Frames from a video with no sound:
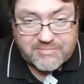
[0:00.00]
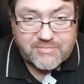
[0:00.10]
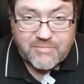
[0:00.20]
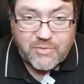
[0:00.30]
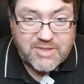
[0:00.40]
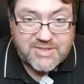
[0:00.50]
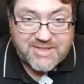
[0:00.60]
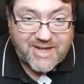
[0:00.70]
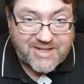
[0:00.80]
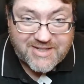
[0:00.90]
What is
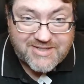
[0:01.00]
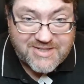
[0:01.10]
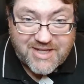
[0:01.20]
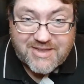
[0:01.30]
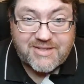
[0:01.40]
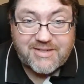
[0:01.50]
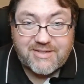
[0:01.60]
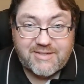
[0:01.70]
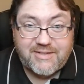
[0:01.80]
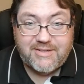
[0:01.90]
that? That's nothing.
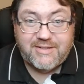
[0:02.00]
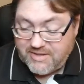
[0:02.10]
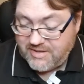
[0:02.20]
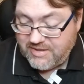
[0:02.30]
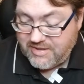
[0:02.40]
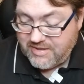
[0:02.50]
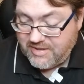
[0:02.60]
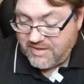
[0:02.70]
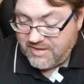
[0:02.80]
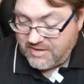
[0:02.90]

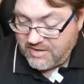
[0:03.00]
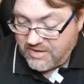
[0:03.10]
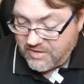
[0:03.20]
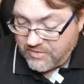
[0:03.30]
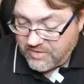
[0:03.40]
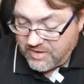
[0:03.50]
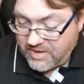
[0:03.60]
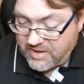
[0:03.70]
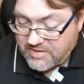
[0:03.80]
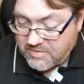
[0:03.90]
It
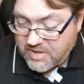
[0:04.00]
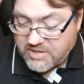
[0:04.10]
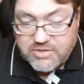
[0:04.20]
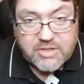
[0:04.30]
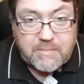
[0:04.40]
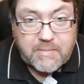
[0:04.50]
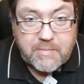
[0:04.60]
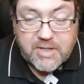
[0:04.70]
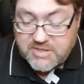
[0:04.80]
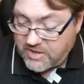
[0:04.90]
ends up costing you a couple
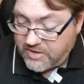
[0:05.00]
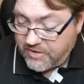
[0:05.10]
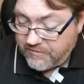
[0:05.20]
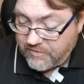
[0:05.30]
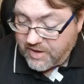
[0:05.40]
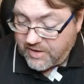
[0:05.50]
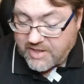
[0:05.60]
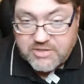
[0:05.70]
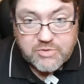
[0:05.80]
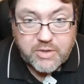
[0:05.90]
bucks a year if they
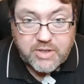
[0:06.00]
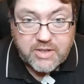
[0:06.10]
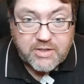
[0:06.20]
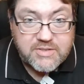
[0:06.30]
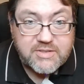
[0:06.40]
last you 20 years.